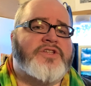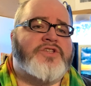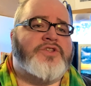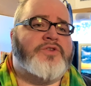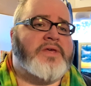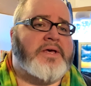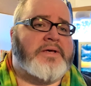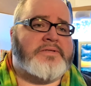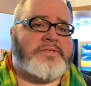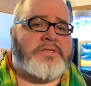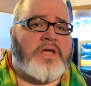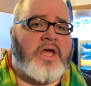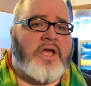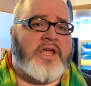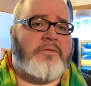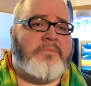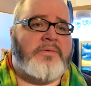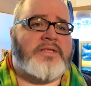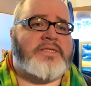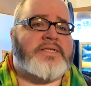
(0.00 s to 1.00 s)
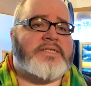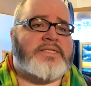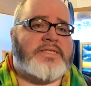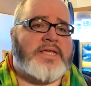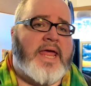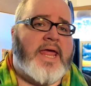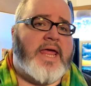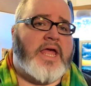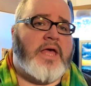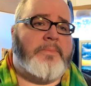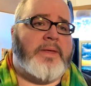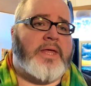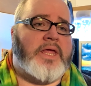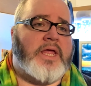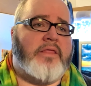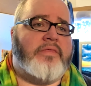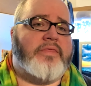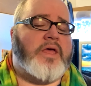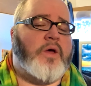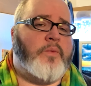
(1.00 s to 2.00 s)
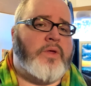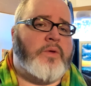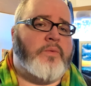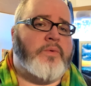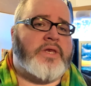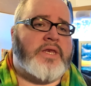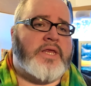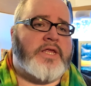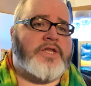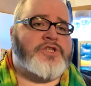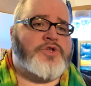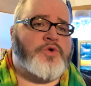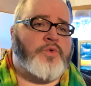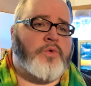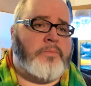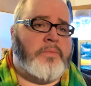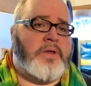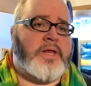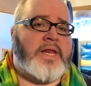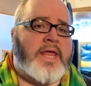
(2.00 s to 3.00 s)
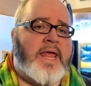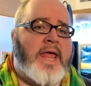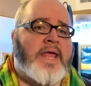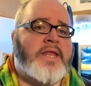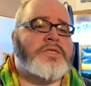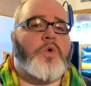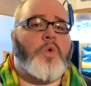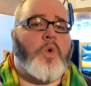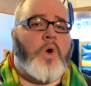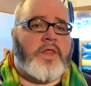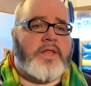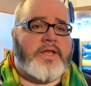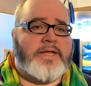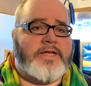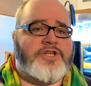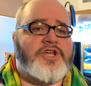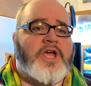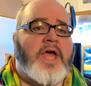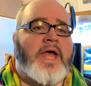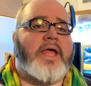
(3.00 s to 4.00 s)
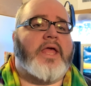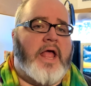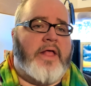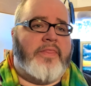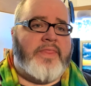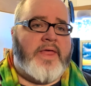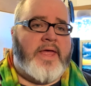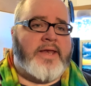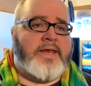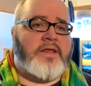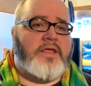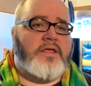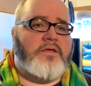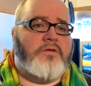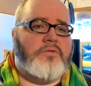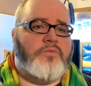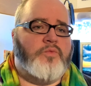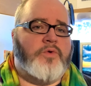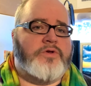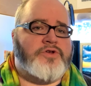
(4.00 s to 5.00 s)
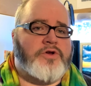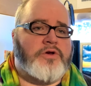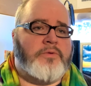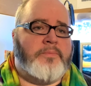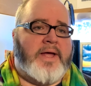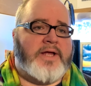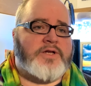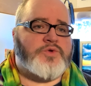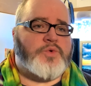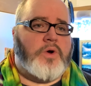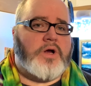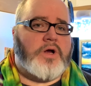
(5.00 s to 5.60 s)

2,000 documents a day coming in that we would need to remediate, quality check, and then return back to our